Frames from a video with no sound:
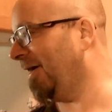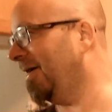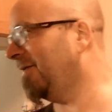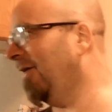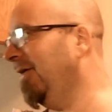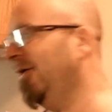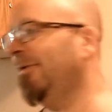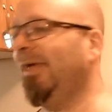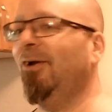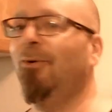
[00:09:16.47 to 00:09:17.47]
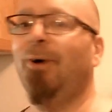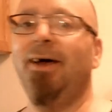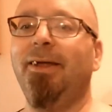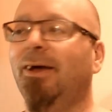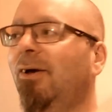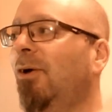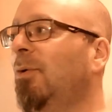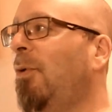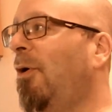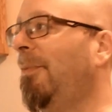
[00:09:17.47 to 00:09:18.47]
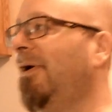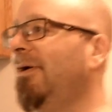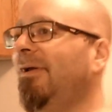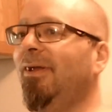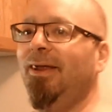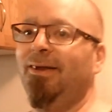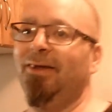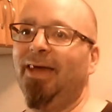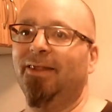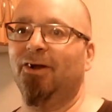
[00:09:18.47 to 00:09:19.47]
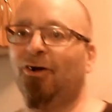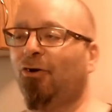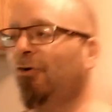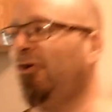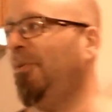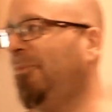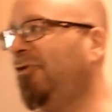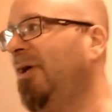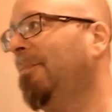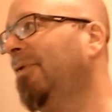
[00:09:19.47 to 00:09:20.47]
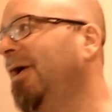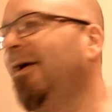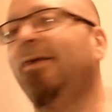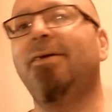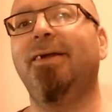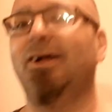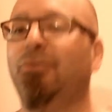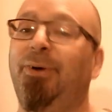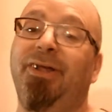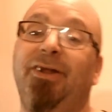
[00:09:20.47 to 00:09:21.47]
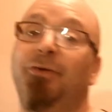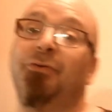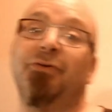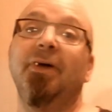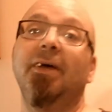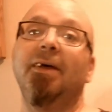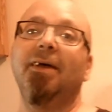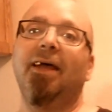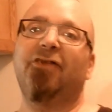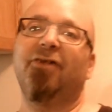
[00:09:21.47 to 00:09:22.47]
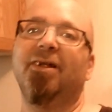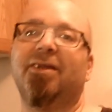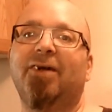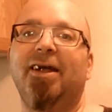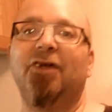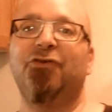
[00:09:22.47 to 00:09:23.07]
I tell you, you know what, you can go to Walmart and you get their cheap shit brand, and that's what it is. It's not the greatest,